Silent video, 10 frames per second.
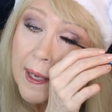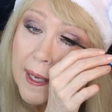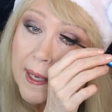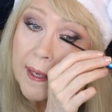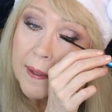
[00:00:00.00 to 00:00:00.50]

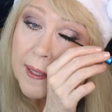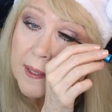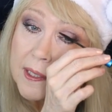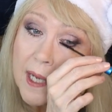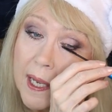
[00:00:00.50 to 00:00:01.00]
And
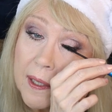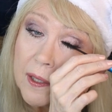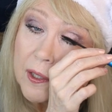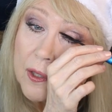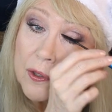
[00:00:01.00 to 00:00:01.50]
it's not
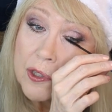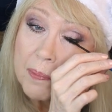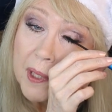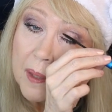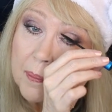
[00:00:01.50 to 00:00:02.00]

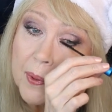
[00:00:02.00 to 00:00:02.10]
huge, big,